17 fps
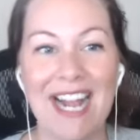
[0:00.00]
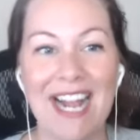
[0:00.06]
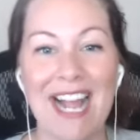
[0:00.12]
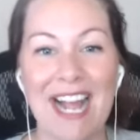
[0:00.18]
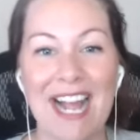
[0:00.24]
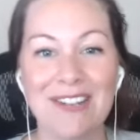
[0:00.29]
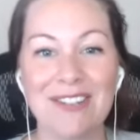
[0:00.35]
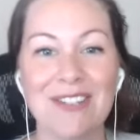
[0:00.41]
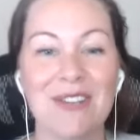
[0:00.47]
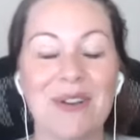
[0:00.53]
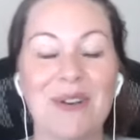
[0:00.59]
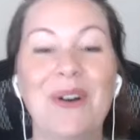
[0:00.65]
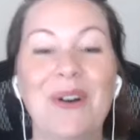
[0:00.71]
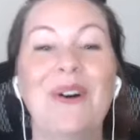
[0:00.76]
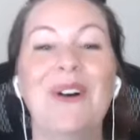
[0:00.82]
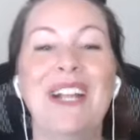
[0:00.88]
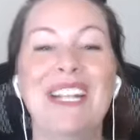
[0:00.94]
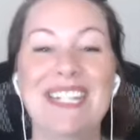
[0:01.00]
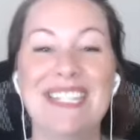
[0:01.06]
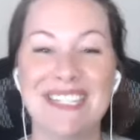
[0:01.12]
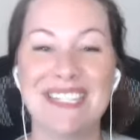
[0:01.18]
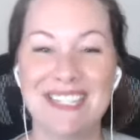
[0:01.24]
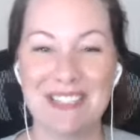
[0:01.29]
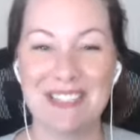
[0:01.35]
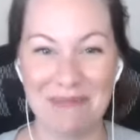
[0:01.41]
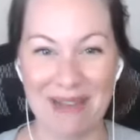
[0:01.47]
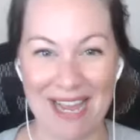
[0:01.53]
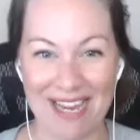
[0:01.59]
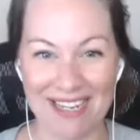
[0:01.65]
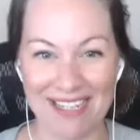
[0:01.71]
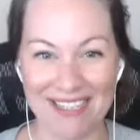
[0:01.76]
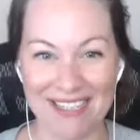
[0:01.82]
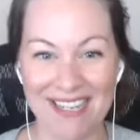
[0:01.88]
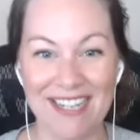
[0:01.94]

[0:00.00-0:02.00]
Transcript: I actually go, oh, I need to lean back.